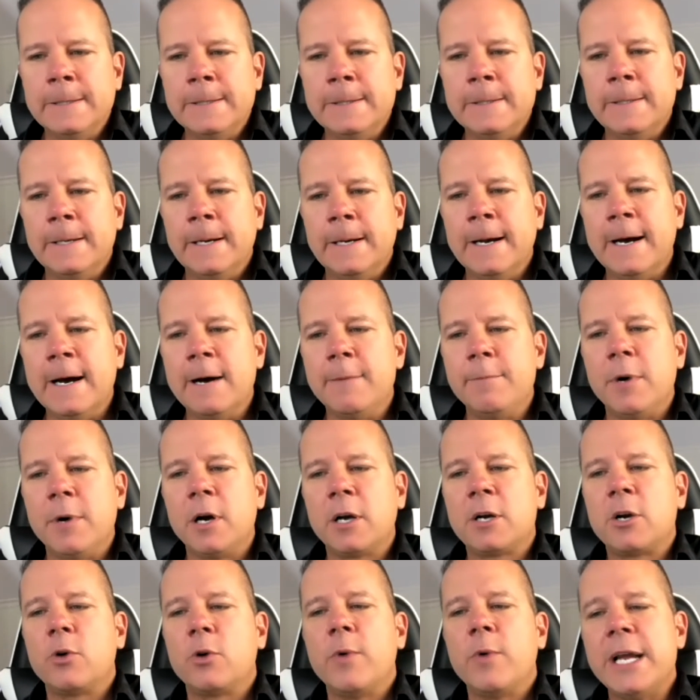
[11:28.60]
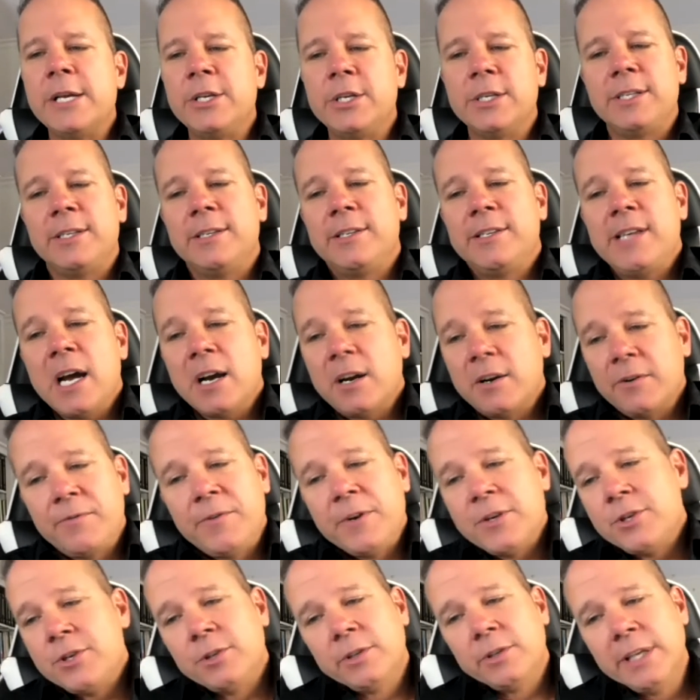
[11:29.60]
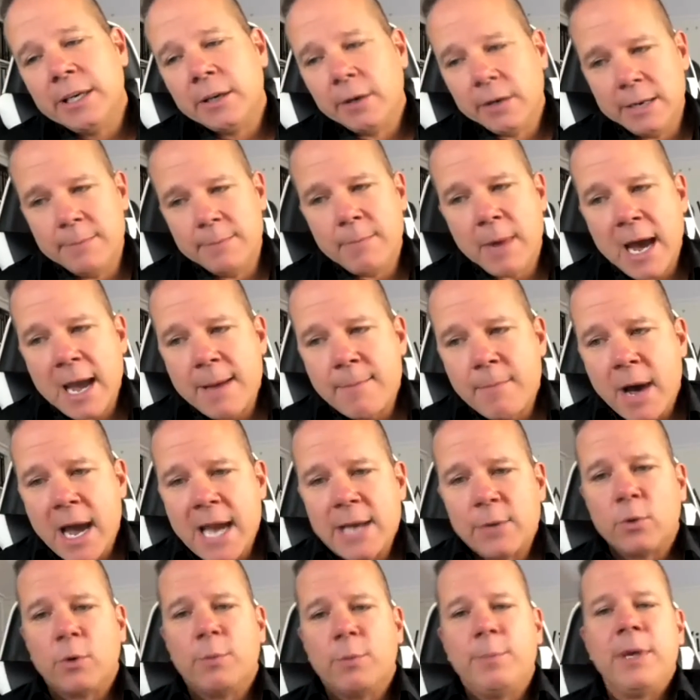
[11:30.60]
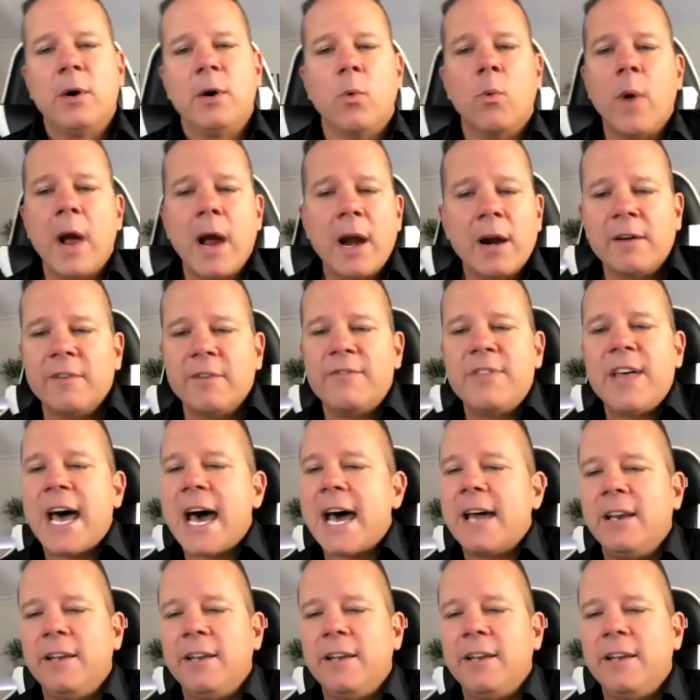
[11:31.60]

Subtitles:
A courageous and sacrificial leader, in my mind, will be aware of that.